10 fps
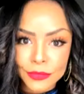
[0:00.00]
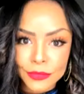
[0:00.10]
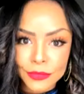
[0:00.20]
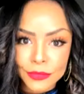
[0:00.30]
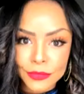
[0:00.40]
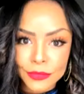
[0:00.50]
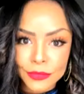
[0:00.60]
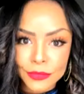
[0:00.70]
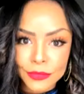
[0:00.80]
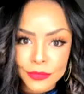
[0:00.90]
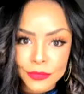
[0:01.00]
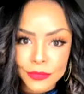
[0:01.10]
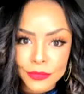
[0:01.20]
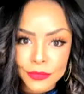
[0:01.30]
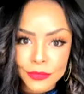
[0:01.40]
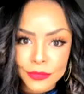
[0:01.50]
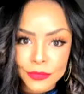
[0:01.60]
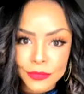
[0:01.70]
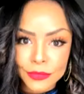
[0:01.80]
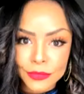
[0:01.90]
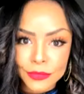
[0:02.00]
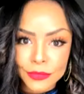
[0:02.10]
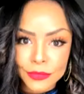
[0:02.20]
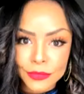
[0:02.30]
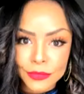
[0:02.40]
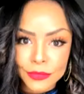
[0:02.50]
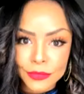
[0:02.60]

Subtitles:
[no speech]